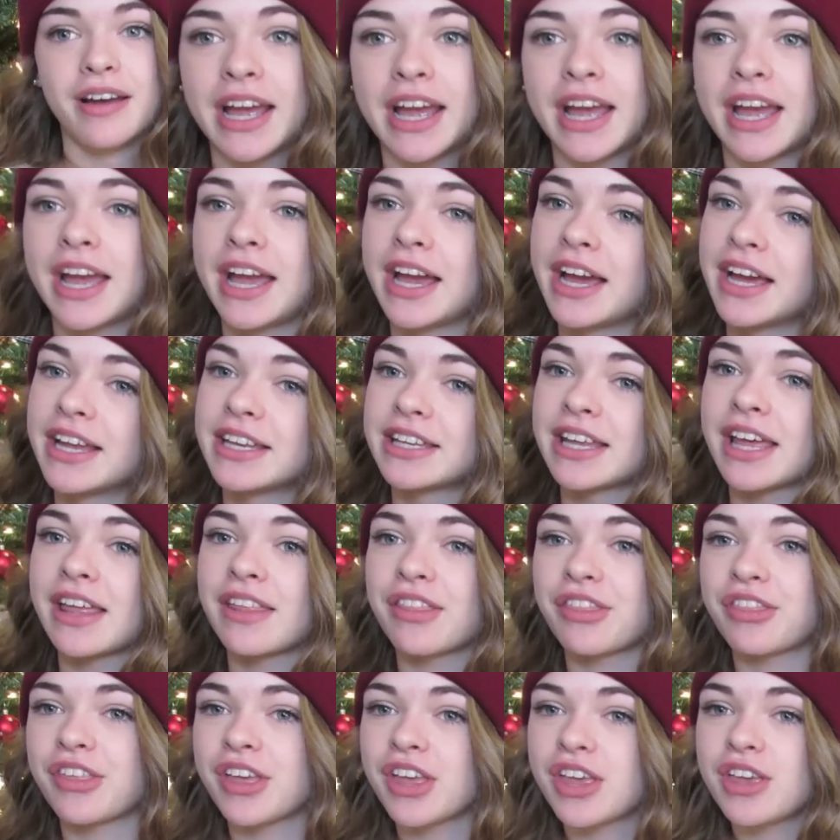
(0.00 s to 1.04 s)
And
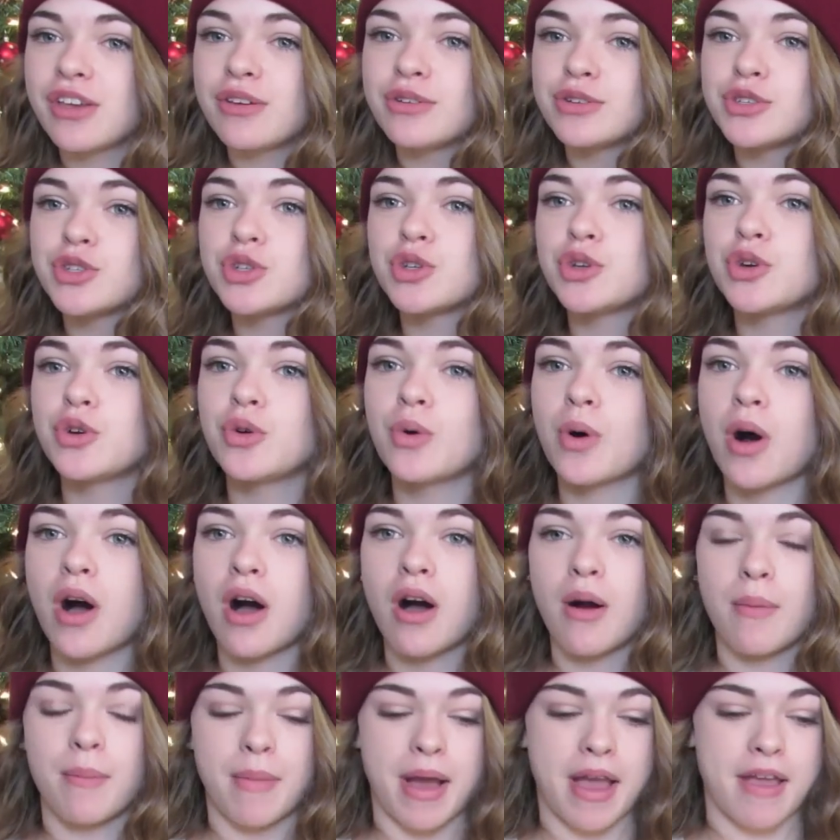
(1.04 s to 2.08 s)
thank you to
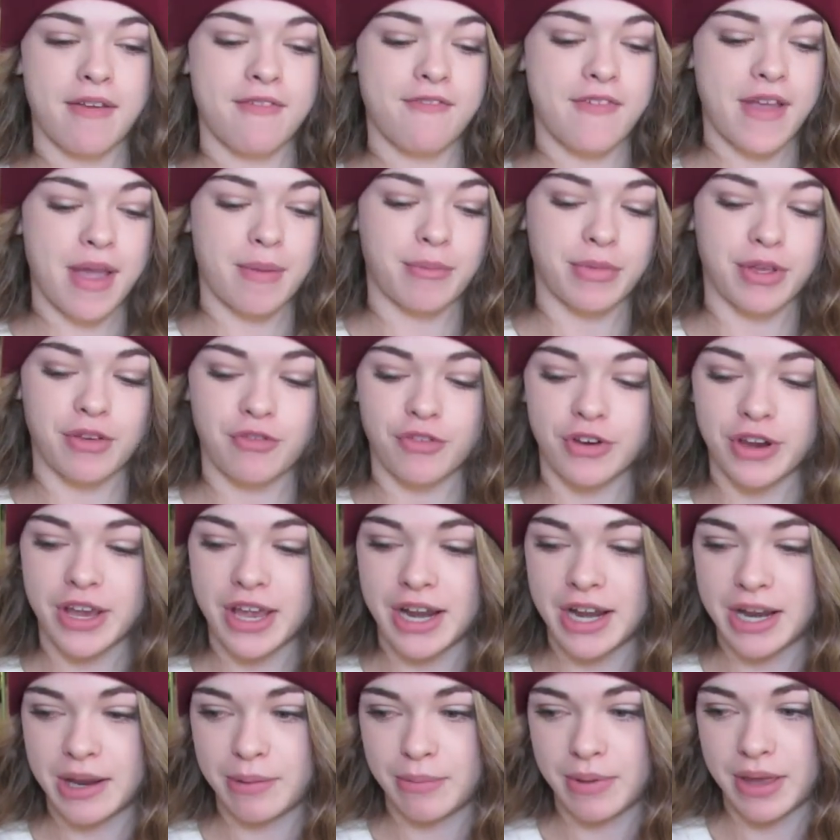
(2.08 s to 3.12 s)
my family for
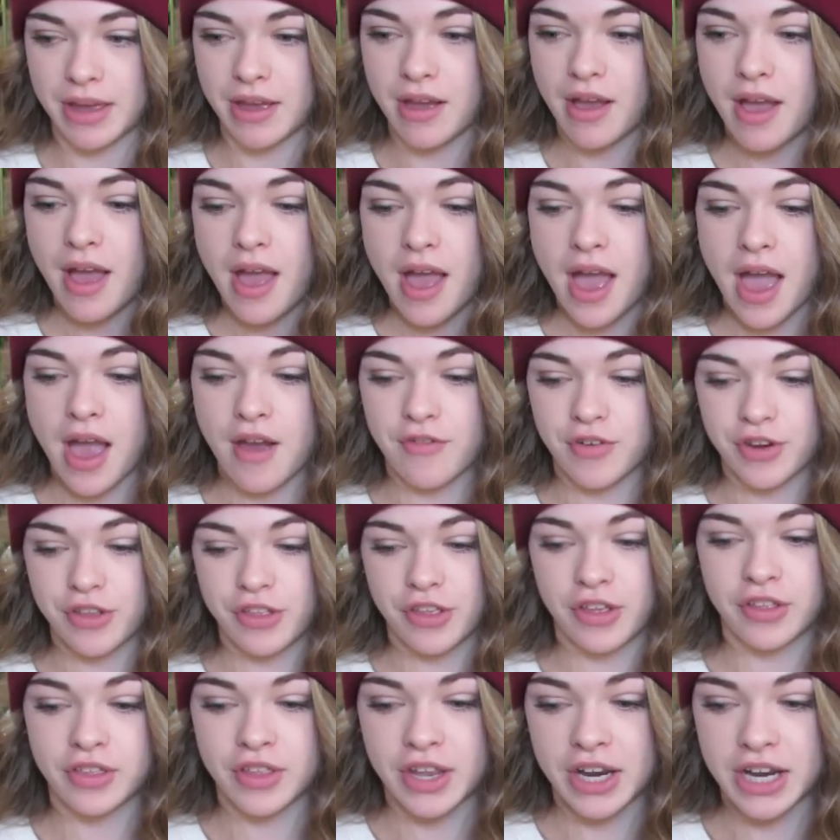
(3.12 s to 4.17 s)
getting me
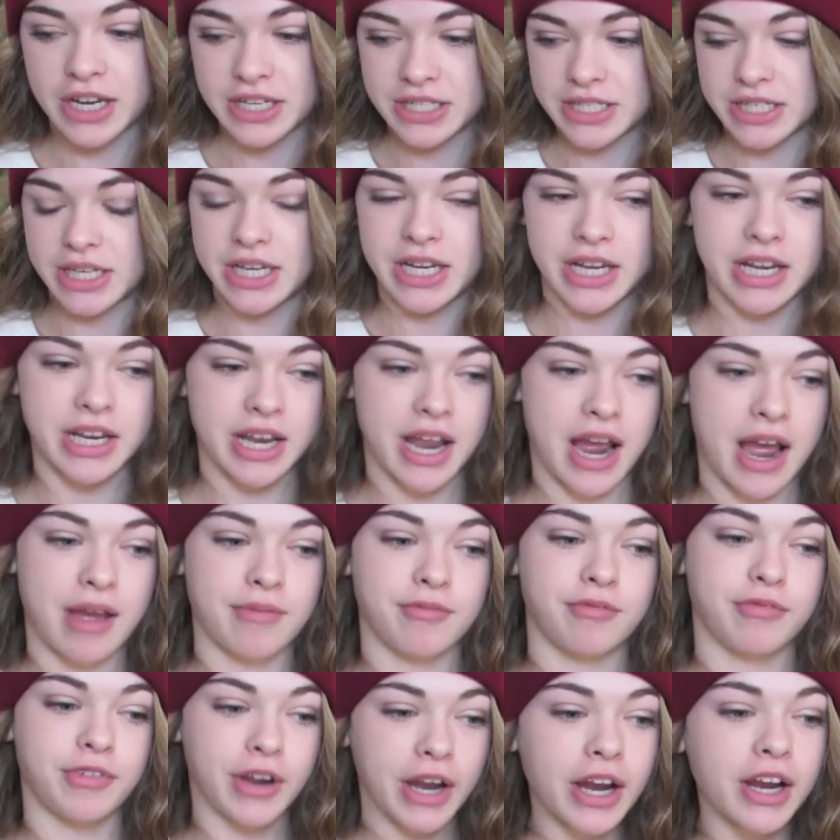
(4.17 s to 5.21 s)
everything that I did. I'm
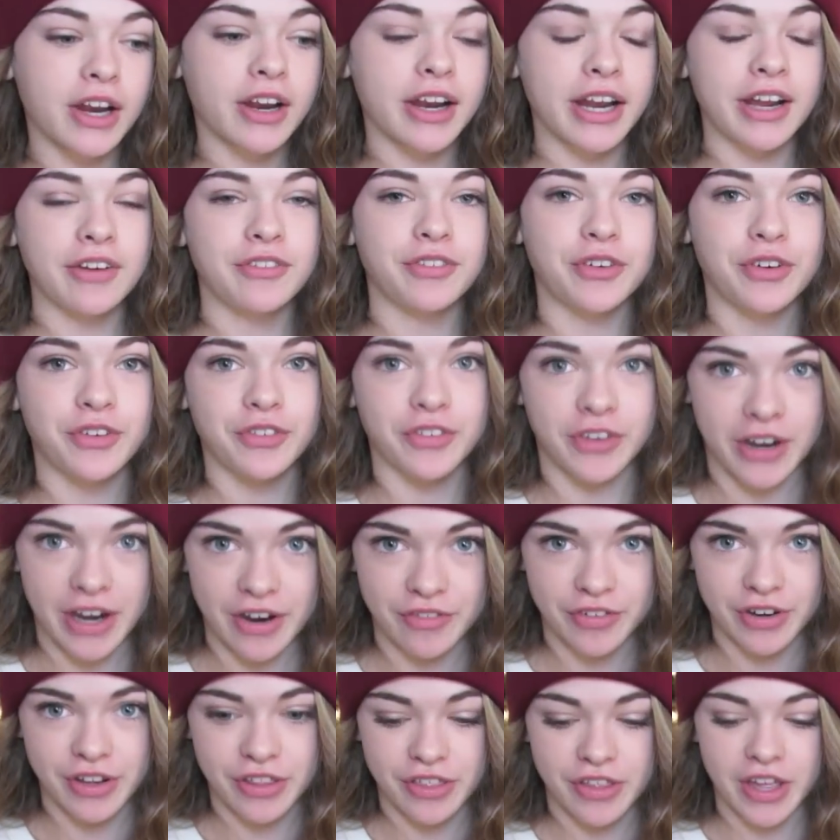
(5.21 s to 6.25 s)
very grateful for
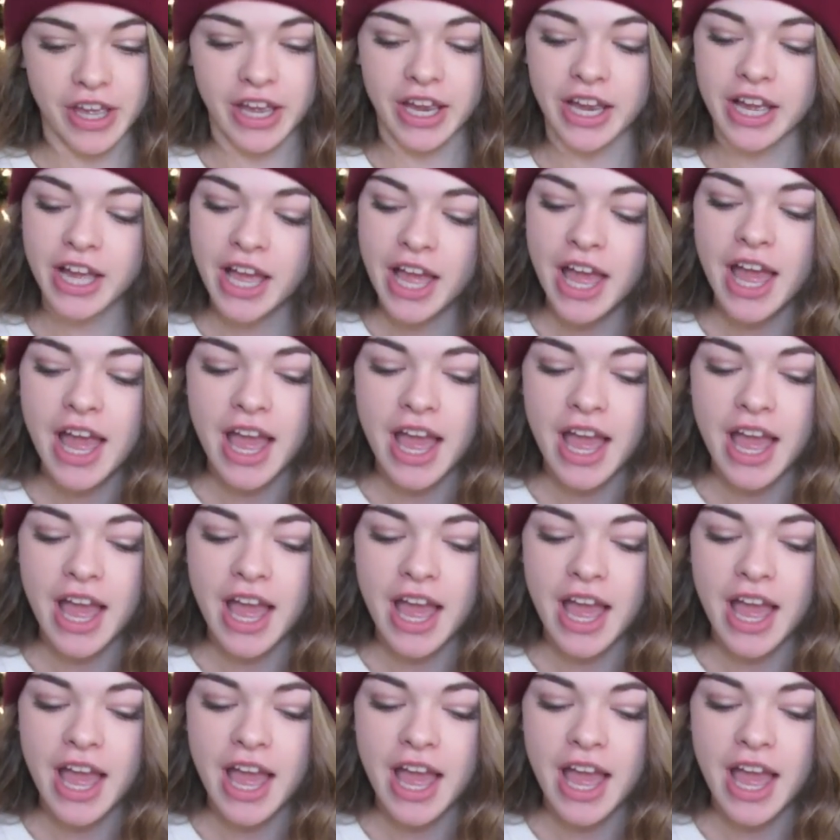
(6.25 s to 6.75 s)
everything.